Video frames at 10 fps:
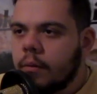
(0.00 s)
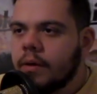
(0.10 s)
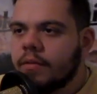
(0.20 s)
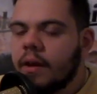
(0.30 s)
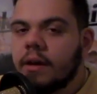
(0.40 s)

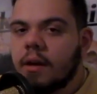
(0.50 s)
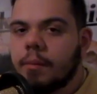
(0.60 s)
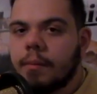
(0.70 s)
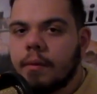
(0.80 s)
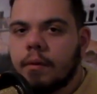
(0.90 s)
because I ended
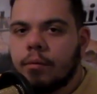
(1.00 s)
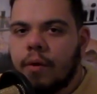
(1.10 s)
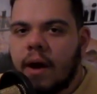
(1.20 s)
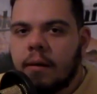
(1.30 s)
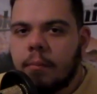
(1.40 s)
up
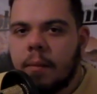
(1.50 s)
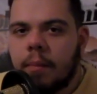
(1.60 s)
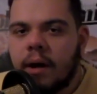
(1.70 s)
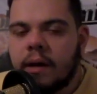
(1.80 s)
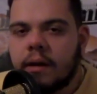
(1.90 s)
riding my
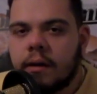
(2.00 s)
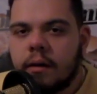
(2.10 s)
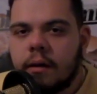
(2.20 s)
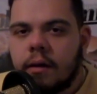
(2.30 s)
bike and